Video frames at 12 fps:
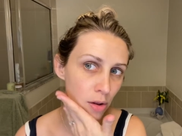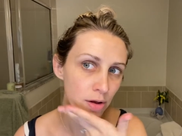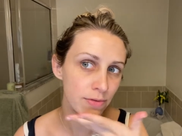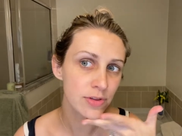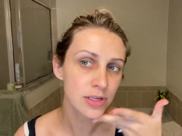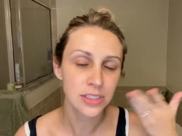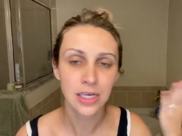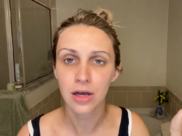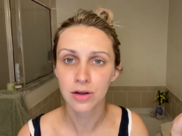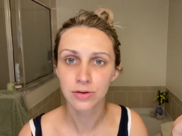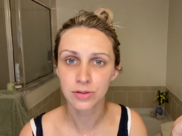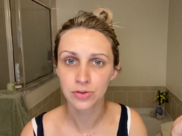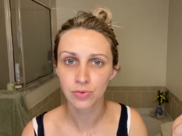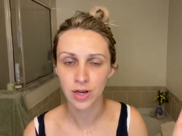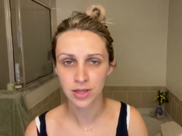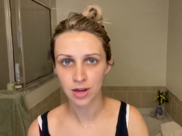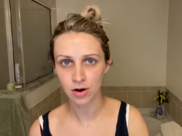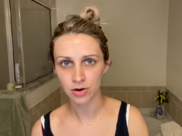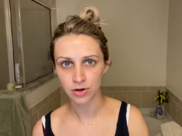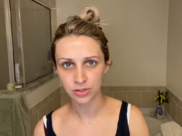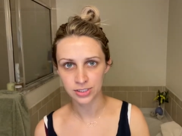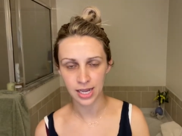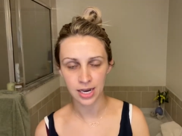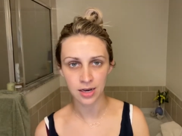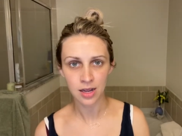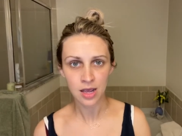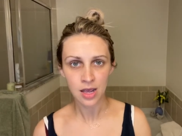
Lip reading: of the cells right there on your skin